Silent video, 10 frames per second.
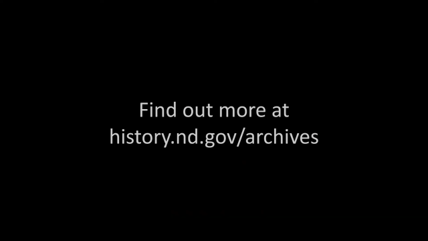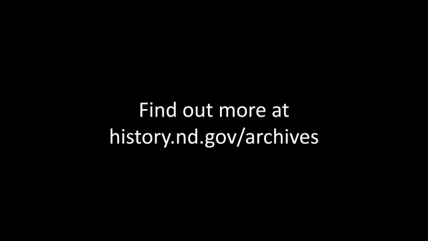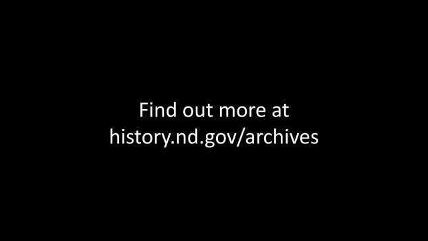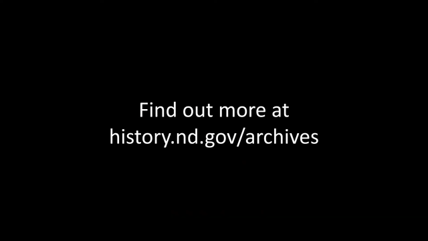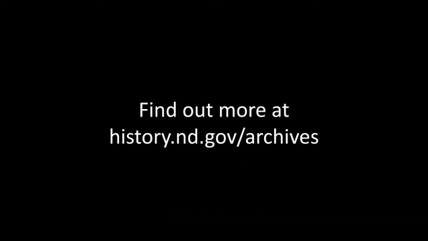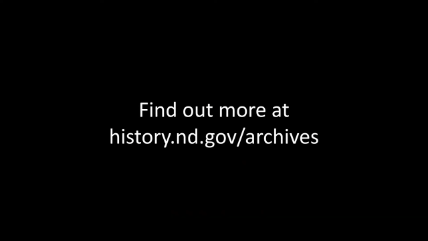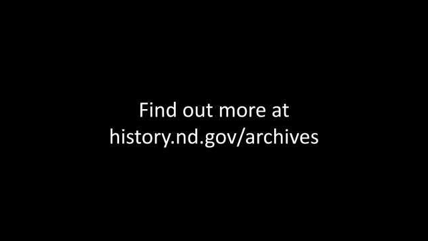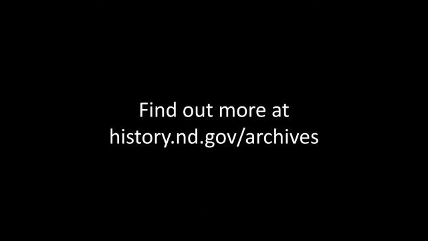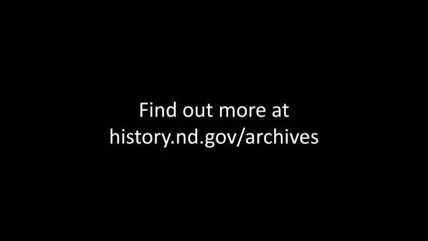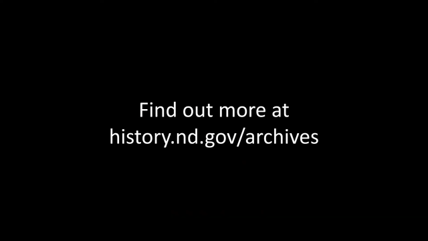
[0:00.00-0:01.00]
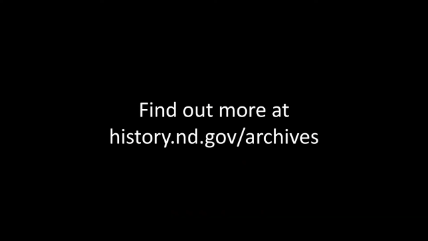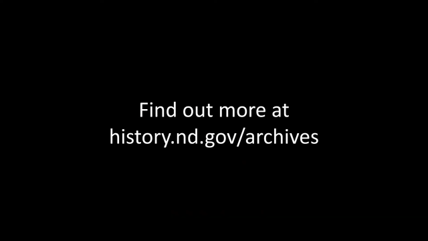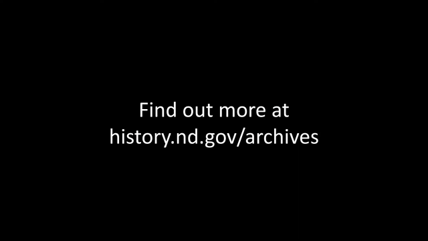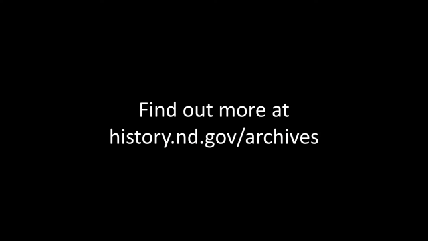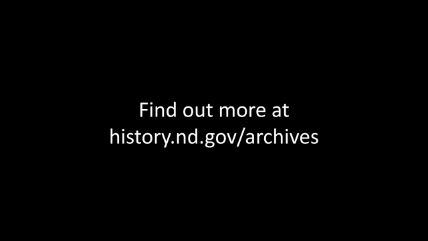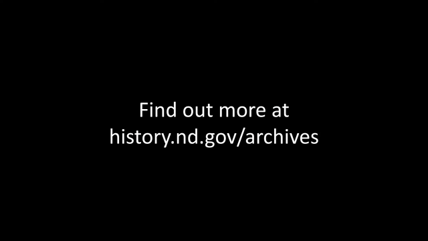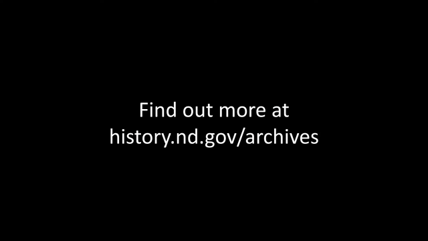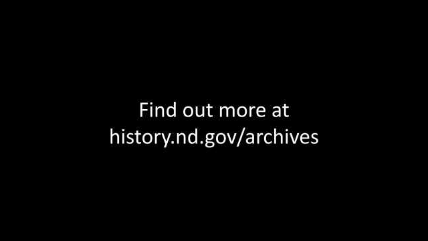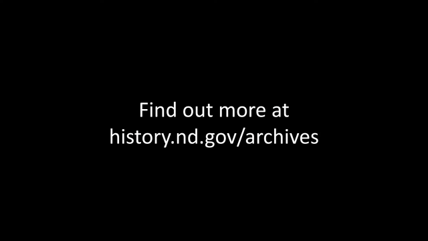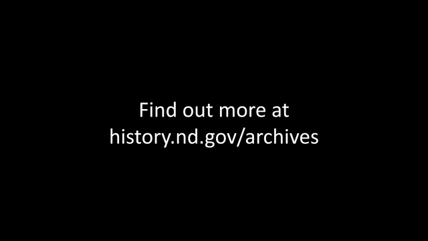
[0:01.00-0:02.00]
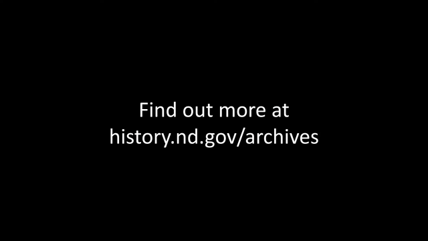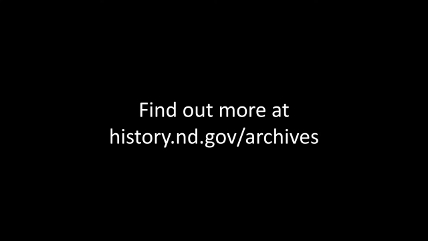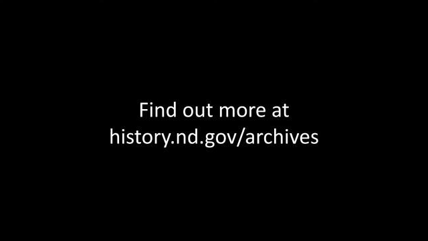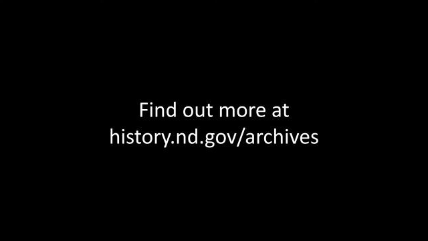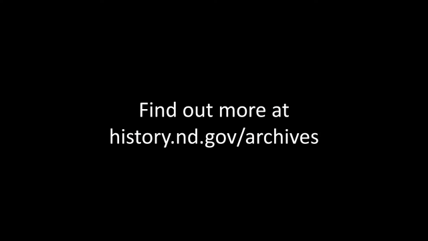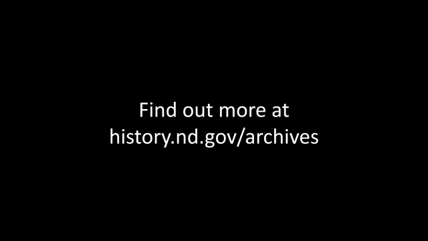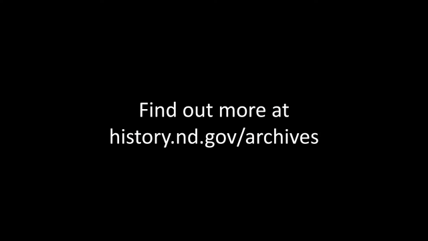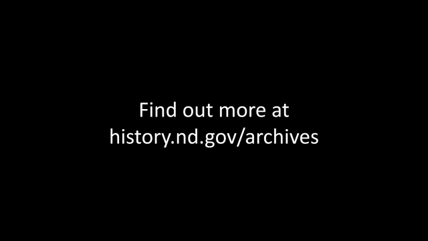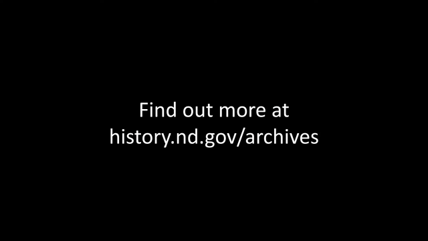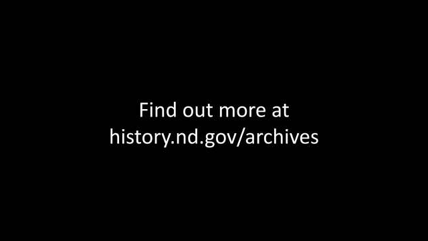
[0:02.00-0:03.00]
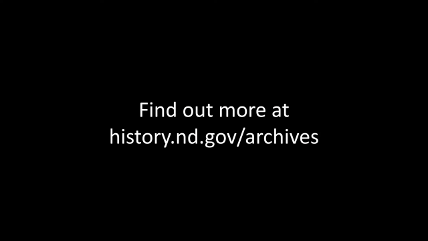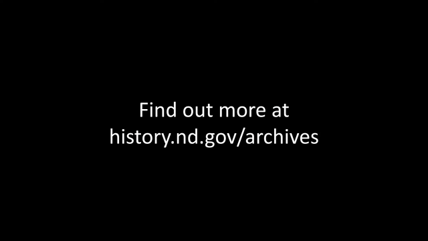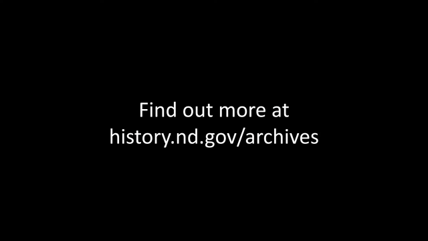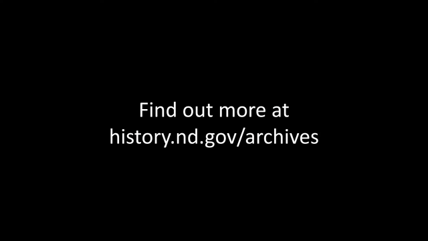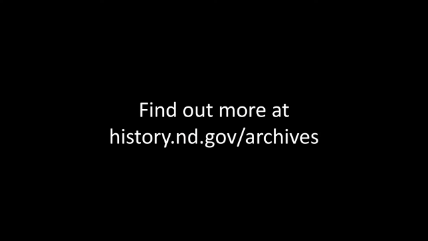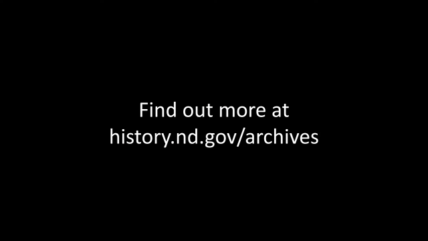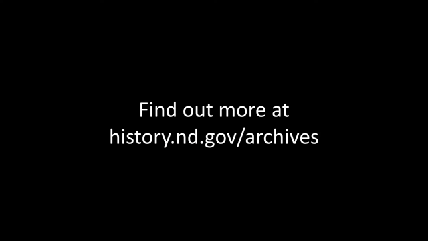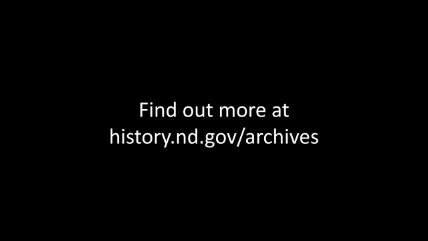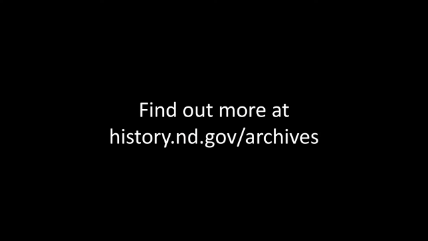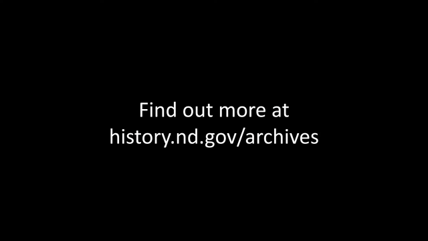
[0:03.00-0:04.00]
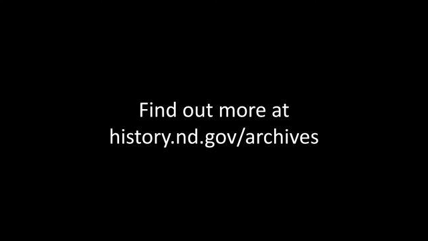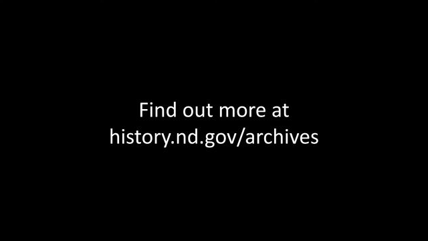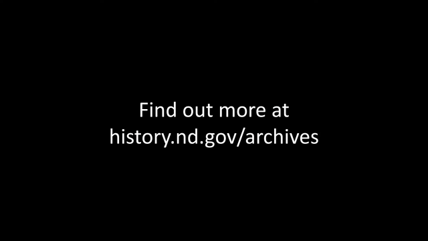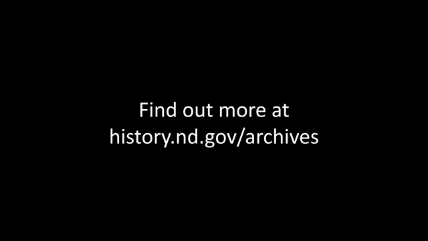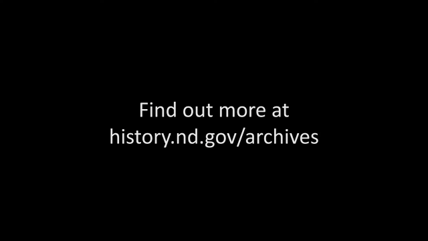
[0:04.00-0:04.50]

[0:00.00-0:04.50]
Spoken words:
[unreadable: no face in view]